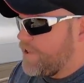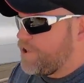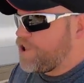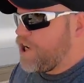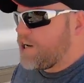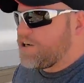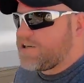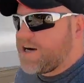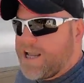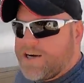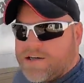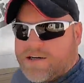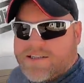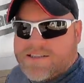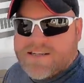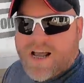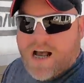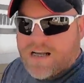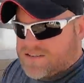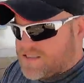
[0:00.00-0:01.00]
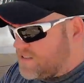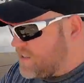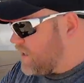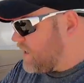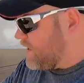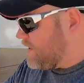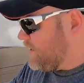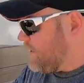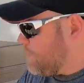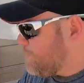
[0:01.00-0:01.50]
The generator exhaust is
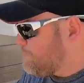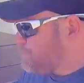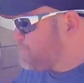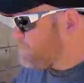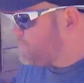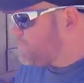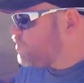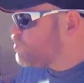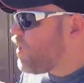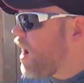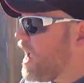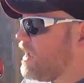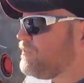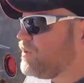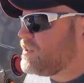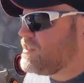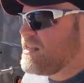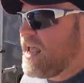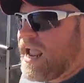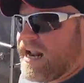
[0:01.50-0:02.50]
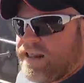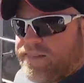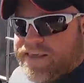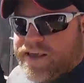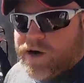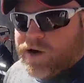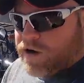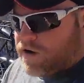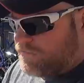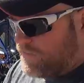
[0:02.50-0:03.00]
on the driver's side of
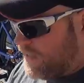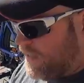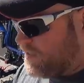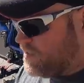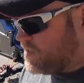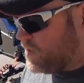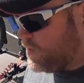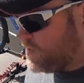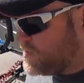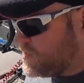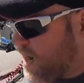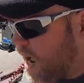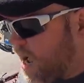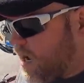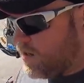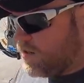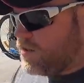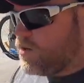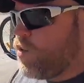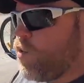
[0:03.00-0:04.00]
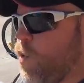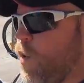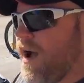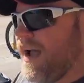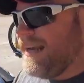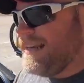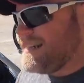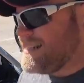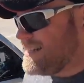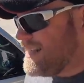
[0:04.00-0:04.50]
the RV, so it's not
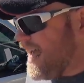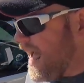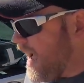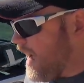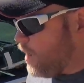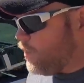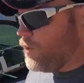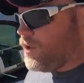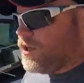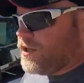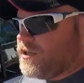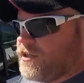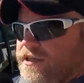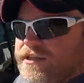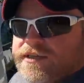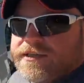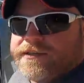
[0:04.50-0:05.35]
quite as loud.